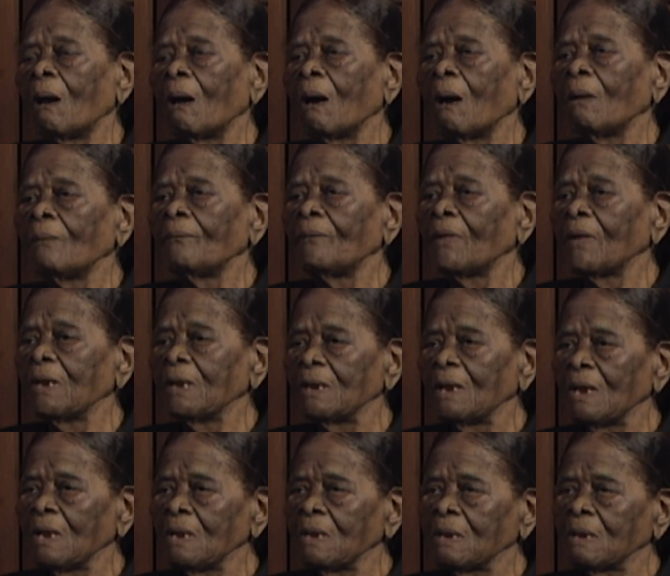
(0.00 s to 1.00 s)
they need
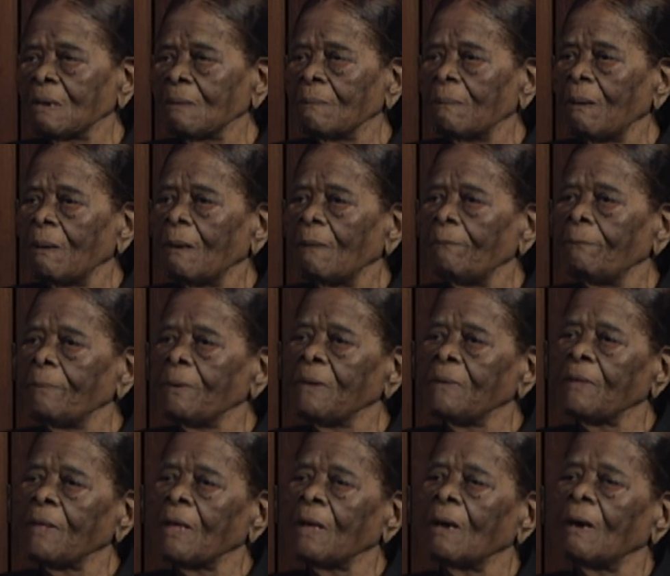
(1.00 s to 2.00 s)
to be there.
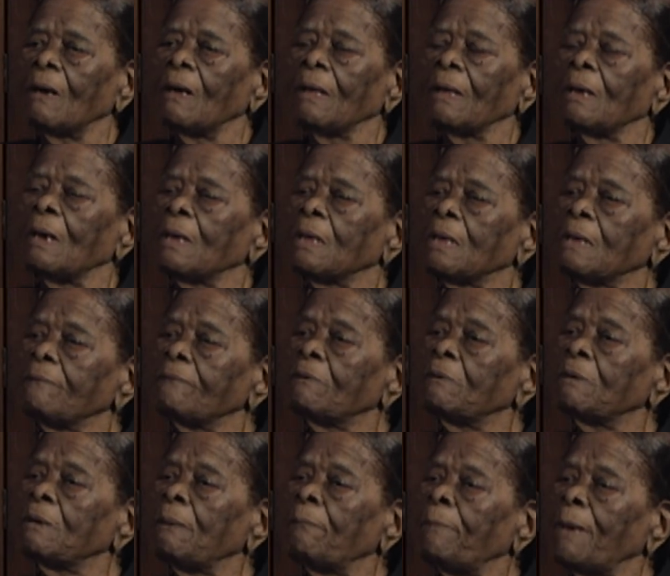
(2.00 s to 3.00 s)
Even the
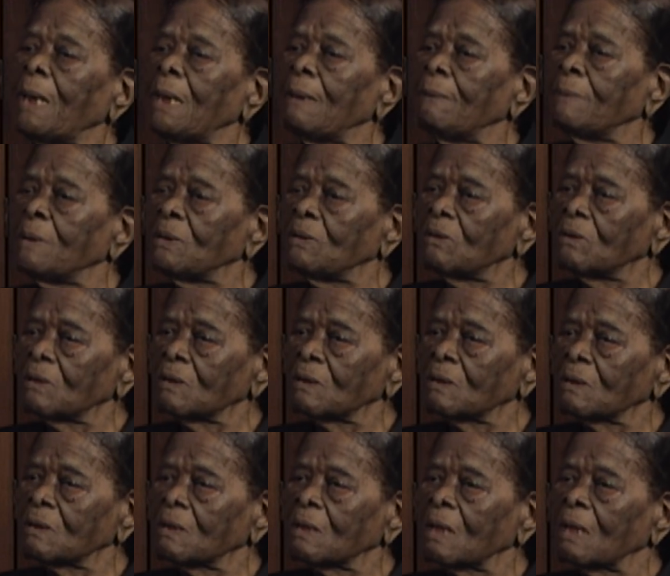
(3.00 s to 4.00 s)
babies
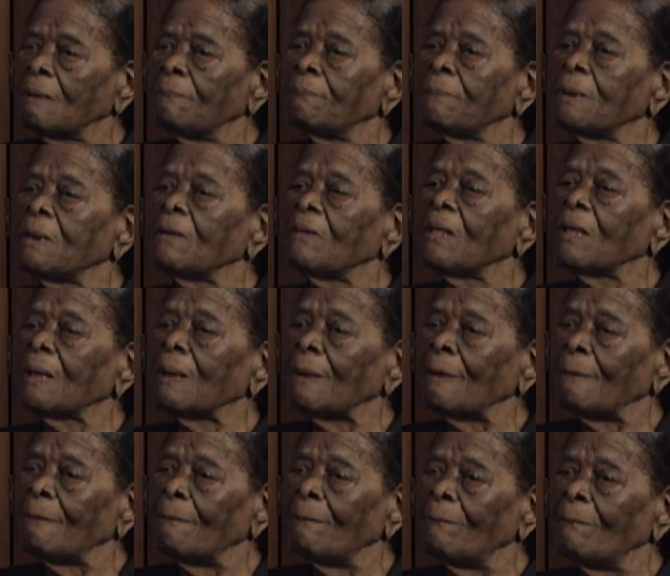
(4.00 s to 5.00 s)
can be there.
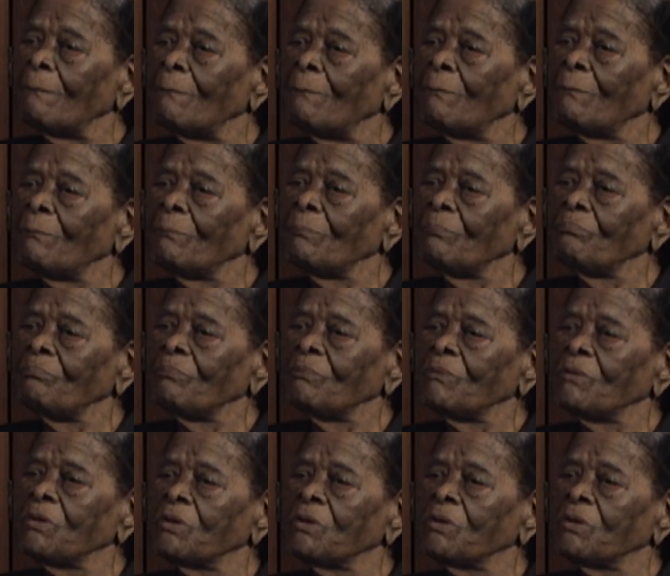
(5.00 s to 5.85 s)
You